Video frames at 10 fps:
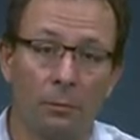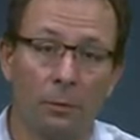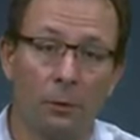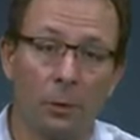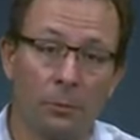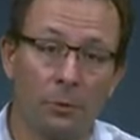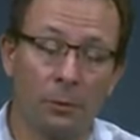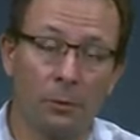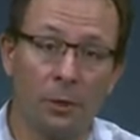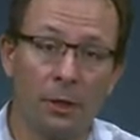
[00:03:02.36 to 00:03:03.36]
the crops that are
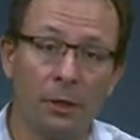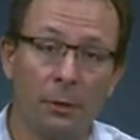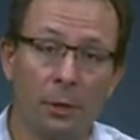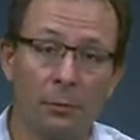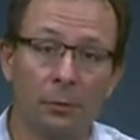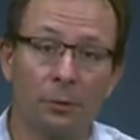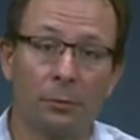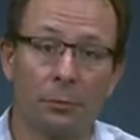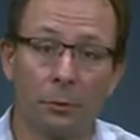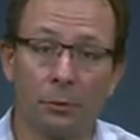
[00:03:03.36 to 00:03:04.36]
growing there, whether it's
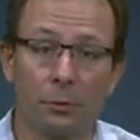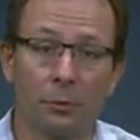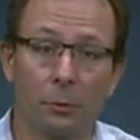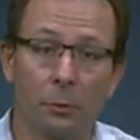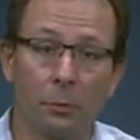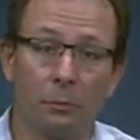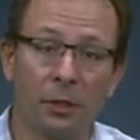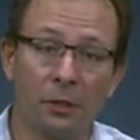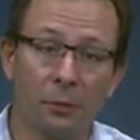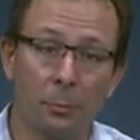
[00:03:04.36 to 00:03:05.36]
fruit or
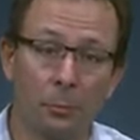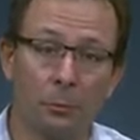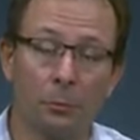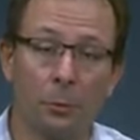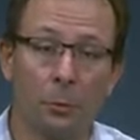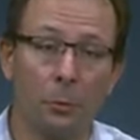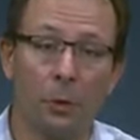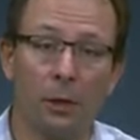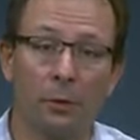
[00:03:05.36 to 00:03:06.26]
vegetables or other